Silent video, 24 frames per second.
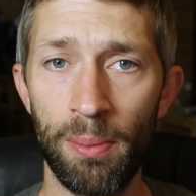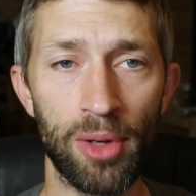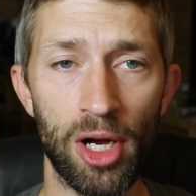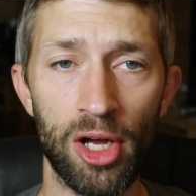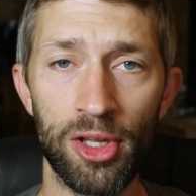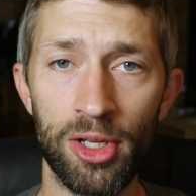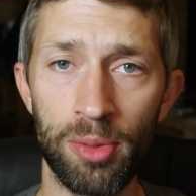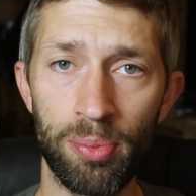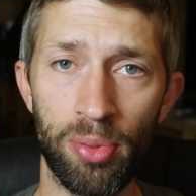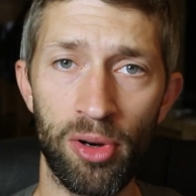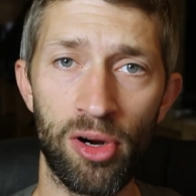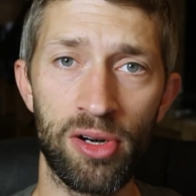
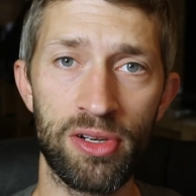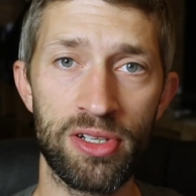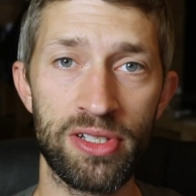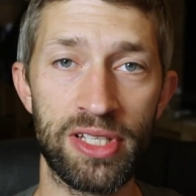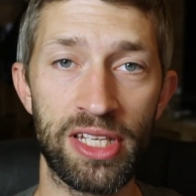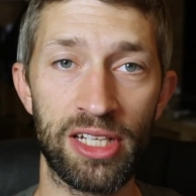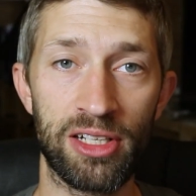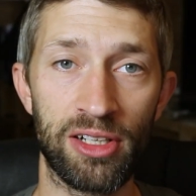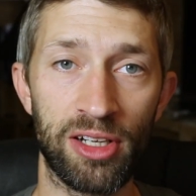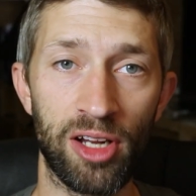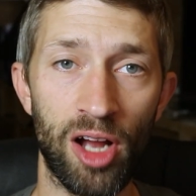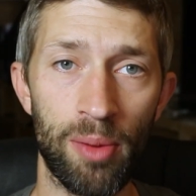Other partners
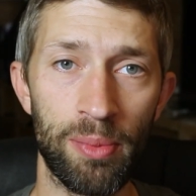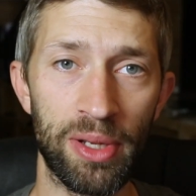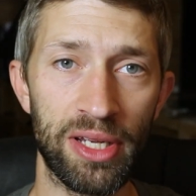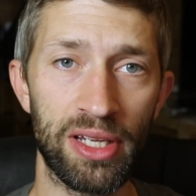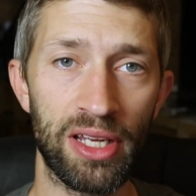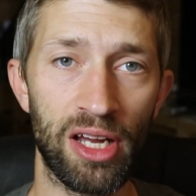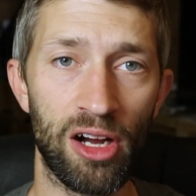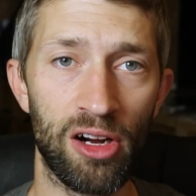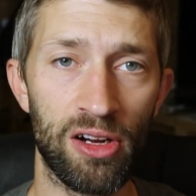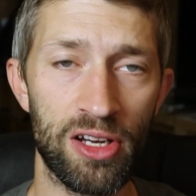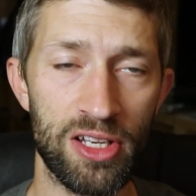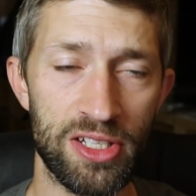that are
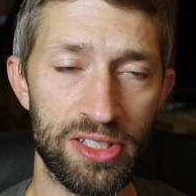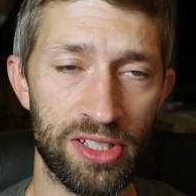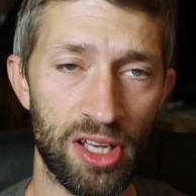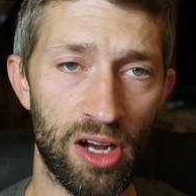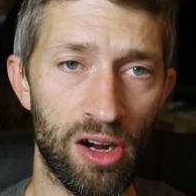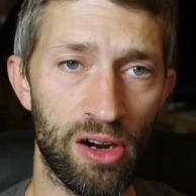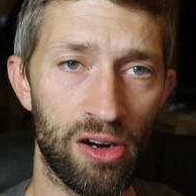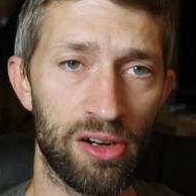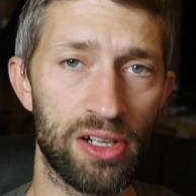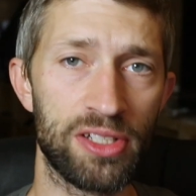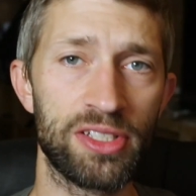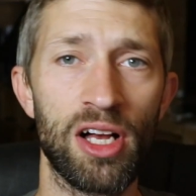coming is
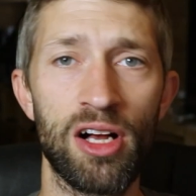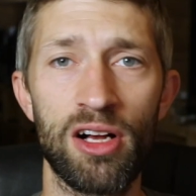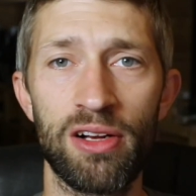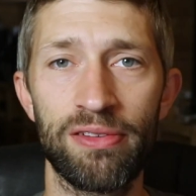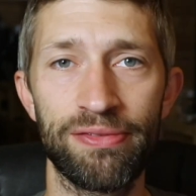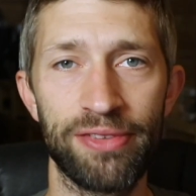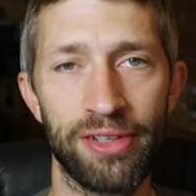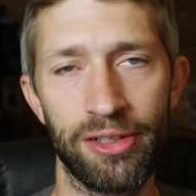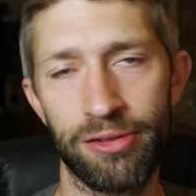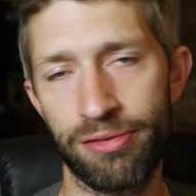RS Alpha,